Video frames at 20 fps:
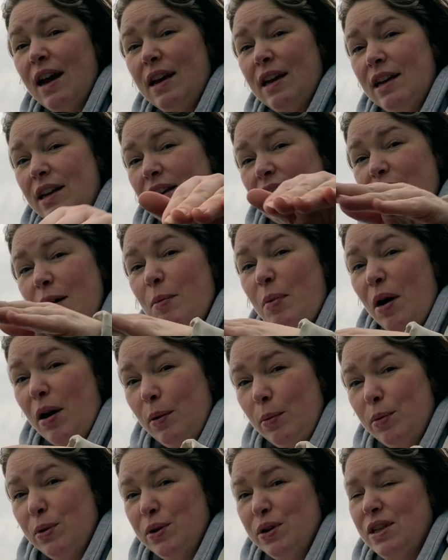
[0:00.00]
in a
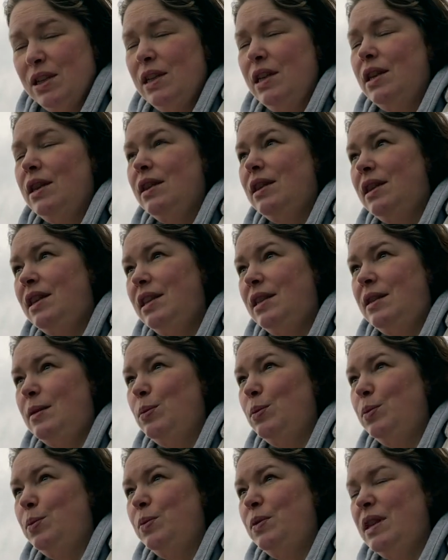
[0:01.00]
nearby wood, and
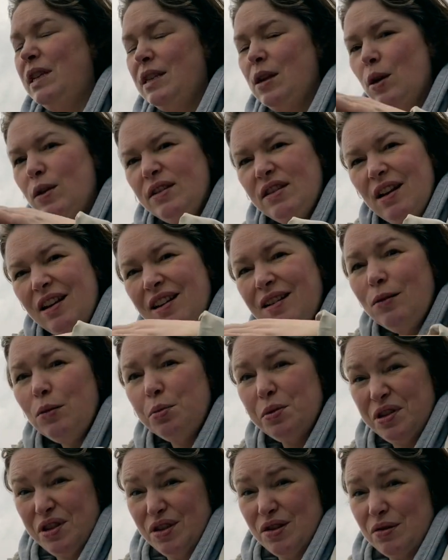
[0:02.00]
there's lots of little
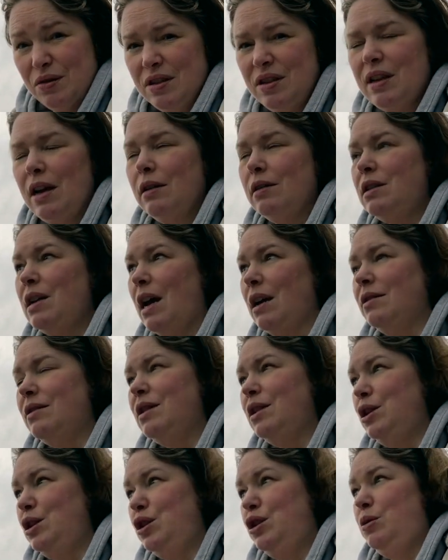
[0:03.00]
woods on the South Downs
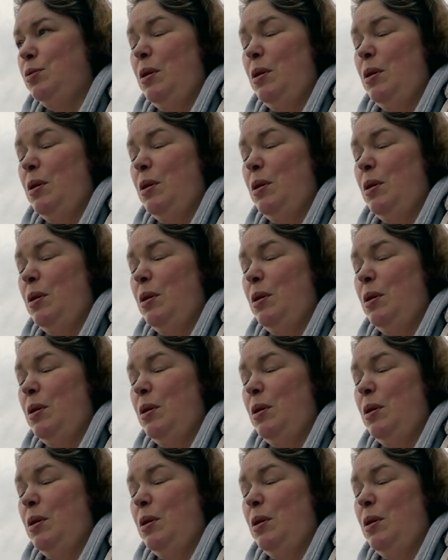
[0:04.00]
that used